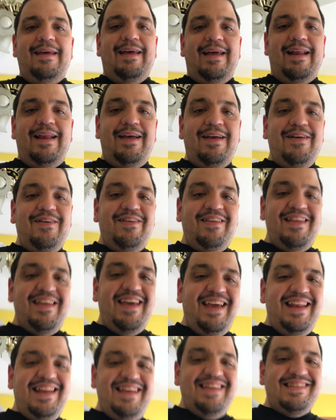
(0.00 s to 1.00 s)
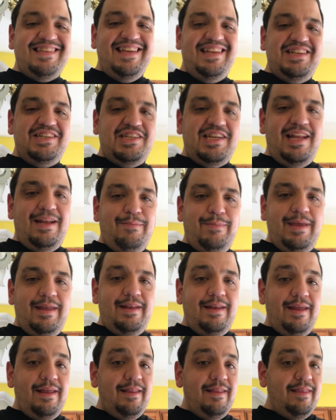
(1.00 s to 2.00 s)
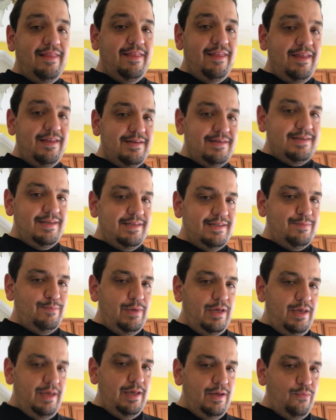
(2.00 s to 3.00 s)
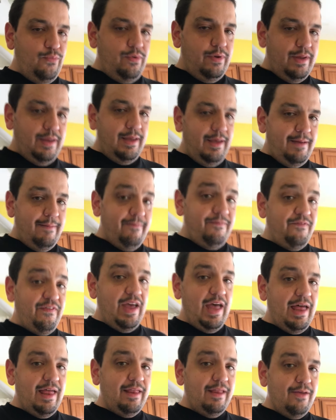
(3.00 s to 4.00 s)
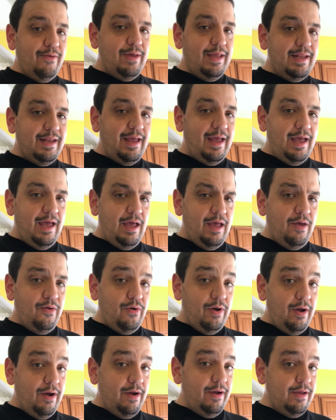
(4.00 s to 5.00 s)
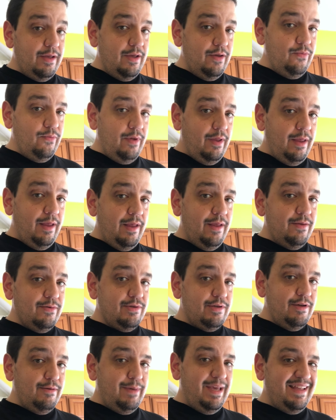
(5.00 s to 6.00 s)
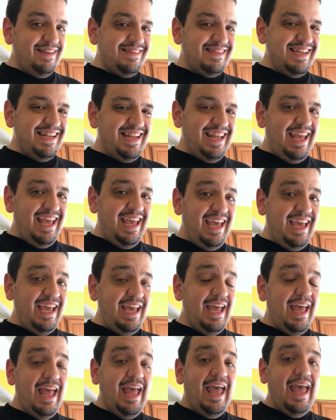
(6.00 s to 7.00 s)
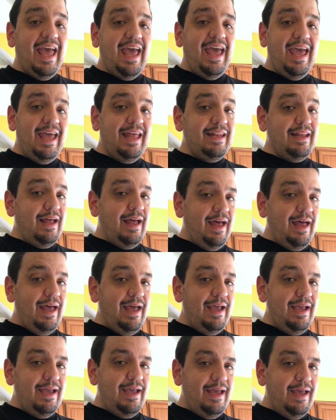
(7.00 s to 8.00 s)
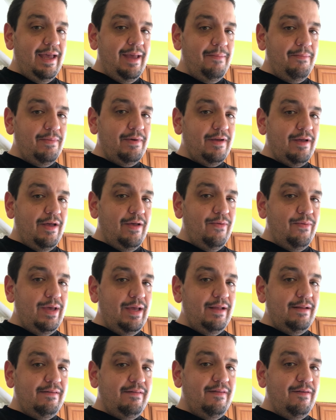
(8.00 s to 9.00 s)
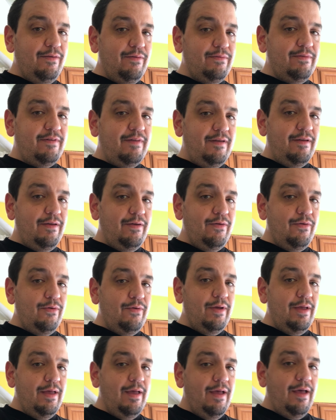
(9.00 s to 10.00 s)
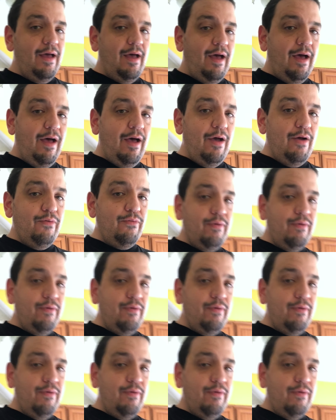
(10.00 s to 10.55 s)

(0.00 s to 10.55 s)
Hello, ladies and gentlemen, and this is me, William Fallow, and how are you all doing today? And I am going to do a